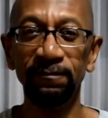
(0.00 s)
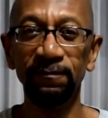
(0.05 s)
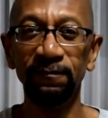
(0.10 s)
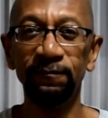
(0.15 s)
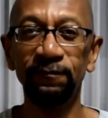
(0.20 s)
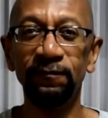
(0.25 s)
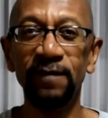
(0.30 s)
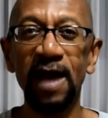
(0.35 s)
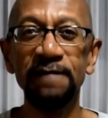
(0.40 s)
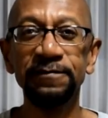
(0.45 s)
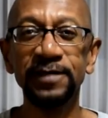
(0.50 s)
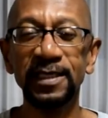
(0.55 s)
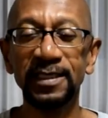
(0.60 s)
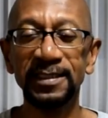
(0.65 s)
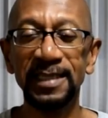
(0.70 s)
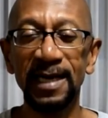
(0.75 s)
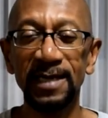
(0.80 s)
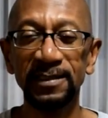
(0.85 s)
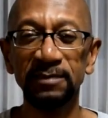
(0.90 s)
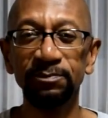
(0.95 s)

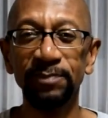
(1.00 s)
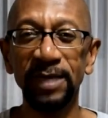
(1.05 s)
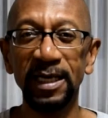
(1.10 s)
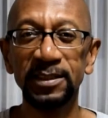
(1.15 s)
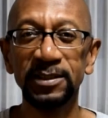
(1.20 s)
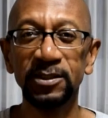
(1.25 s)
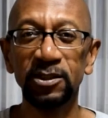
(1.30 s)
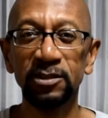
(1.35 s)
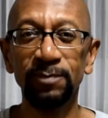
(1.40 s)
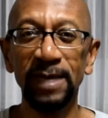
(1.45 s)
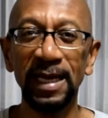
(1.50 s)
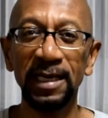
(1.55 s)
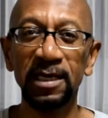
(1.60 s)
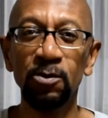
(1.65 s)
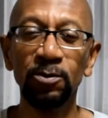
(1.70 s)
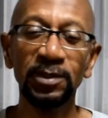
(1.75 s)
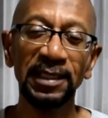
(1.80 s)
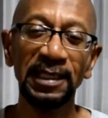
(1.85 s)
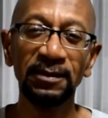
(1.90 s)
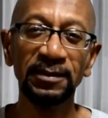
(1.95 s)
5,000-6,000 pesos by
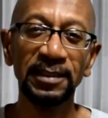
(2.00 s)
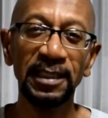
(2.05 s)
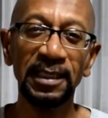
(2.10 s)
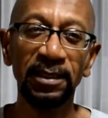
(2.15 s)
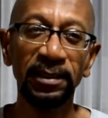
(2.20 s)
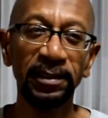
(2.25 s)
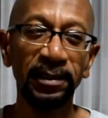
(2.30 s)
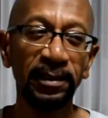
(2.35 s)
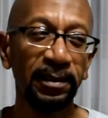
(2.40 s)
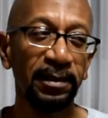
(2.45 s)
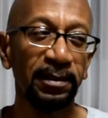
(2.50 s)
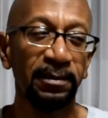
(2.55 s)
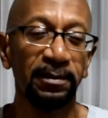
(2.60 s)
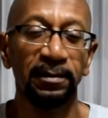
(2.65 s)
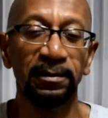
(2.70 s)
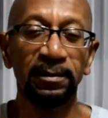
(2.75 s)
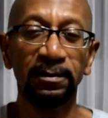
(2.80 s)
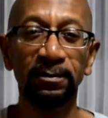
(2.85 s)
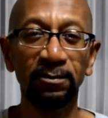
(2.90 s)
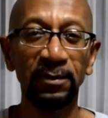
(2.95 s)
going downtown,
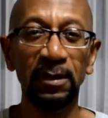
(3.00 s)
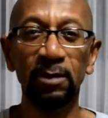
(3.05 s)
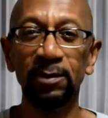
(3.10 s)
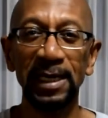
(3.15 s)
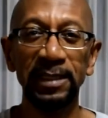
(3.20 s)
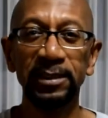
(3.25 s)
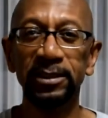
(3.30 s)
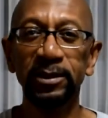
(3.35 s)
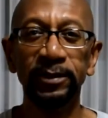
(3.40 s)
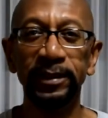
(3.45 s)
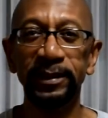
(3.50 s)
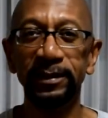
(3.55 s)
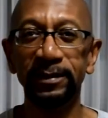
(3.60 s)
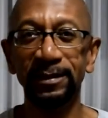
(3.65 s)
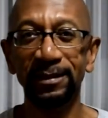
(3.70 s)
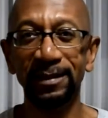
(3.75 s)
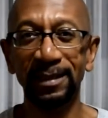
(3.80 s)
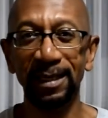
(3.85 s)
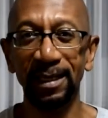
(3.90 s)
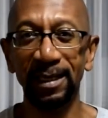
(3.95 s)
why would I do it?
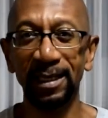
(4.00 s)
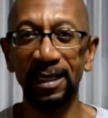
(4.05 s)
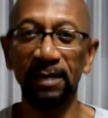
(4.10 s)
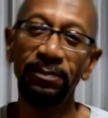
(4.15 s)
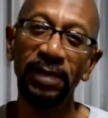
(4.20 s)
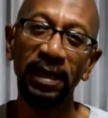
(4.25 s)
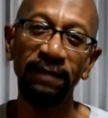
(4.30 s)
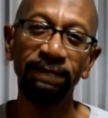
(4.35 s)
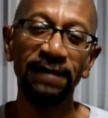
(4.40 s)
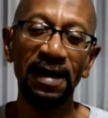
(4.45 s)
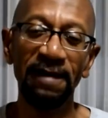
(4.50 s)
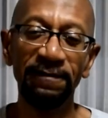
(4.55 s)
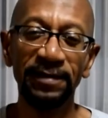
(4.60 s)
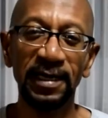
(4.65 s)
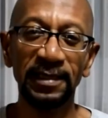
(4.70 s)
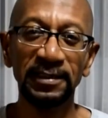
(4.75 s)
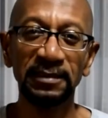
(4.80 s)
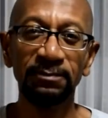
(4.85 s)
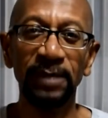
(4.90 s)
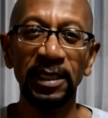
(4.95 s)
Pay
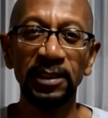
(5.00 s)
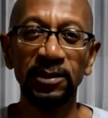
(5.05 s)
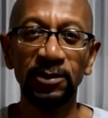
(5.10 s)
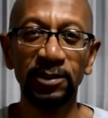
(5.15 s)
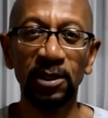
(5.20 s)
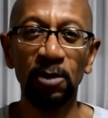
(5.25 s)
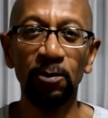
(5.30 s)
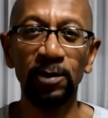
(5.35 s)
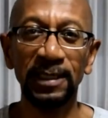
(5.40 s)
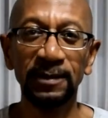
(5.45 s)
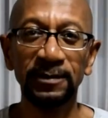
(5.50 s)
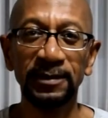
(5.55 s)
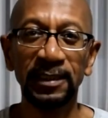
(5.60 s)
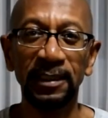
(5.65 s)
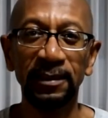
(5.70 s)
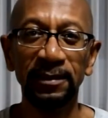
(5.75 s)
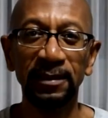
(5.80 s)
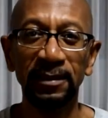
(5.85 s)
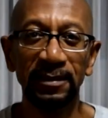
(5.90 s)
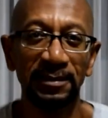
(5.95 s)
5,000 pesos to go
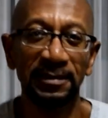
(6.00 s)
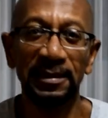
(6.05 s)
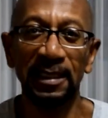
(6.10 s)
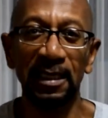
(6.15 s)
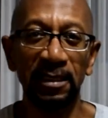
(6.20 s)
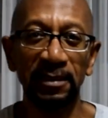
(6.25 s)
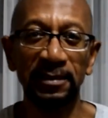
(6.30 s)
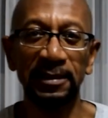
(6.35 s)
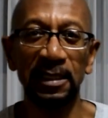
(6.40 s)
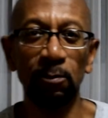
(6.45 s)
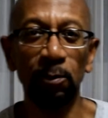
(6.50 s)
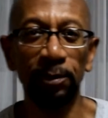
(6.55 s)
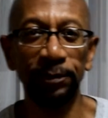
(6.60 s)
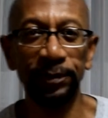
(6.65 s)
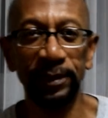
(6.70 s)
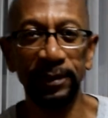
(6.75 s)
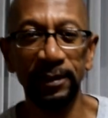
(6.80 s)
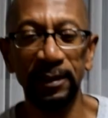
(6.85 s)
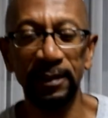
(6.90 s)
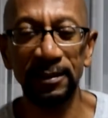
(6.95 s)
downtown. It's not worth it.
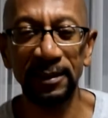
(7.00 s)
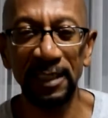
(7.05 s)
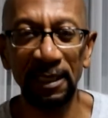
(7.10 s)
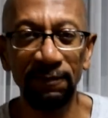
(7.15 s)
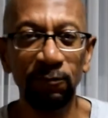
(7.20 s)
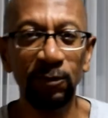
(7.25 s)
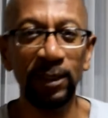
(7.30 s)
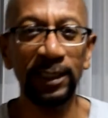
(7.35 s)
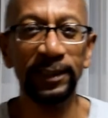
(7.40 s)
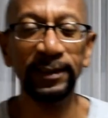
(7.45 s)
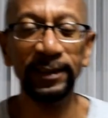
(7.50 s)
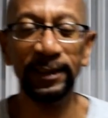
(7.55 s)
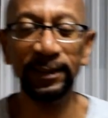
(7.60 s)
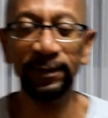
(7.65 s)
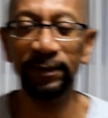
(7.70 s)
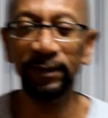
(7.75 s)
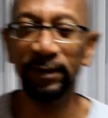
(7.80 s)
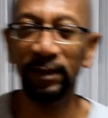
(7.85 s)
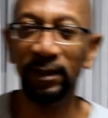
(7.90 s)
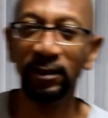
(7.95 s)
You save like
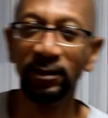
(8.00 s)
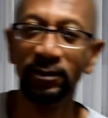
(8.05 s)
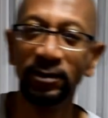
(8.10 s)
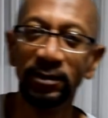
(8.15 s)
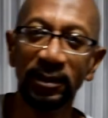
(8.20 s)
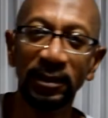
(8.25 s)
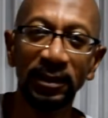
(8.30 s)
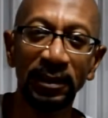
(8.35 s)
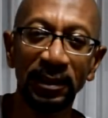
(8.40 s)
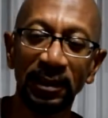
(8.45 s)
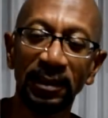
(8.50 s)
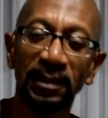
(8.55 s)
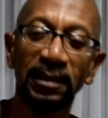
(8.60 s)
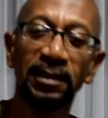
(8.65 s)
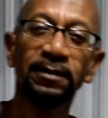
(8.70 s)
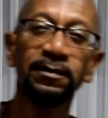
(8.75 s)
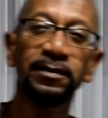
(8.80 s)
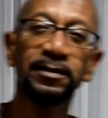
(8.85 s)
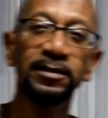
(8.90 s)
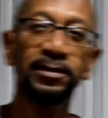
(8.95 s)
that,
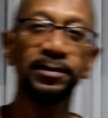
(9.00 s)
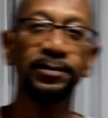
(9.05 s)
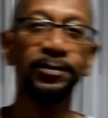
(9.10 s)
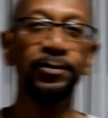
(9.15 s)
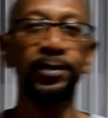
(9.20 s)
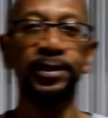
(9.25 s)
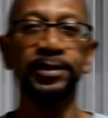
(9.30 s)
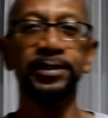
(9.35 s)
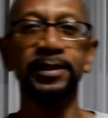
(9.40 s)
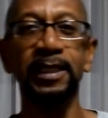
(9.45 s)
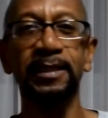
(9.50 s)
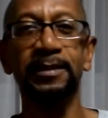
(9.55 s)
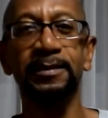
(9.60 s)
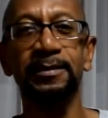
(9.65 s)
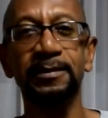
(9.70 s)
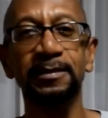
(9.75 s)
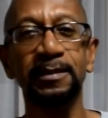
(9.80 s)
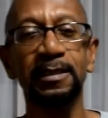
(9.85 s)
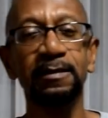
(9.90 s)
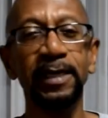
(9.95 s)
30 cents.
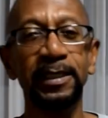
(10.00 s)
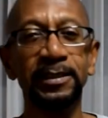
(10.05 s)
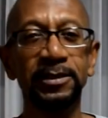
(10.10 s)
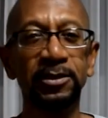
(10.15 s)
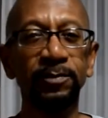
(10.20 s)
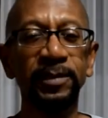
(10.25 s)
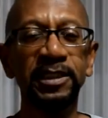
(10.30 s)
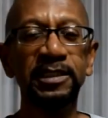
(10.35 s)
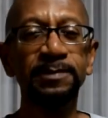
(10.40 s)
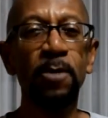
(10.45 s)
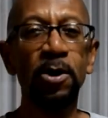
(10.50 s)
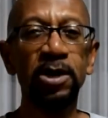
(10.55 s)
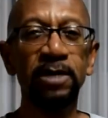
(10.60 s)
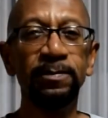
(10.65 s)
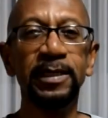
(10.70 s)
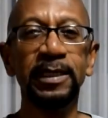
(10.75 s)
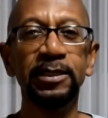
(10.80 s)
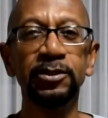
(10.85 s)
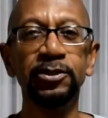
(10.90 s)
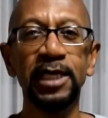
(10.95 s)
All right. So be smart
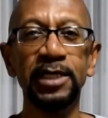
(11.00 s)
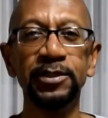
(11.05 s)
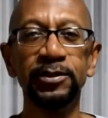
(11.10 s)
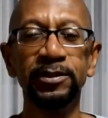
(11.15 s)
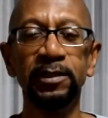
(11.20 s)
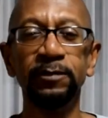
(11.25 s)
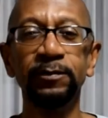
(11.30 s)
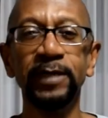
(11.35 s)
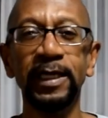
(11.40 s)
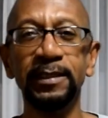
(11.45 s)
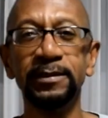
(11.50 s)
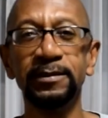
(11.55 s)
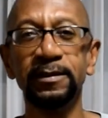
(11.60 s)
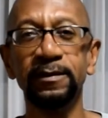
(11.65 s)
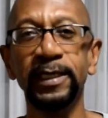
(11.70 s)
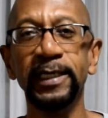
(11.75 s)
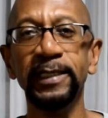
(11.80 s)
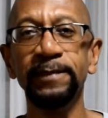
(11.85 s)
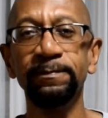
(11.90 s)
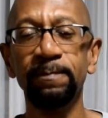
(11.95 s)
about chasing the rates. All
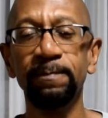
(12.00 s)
right.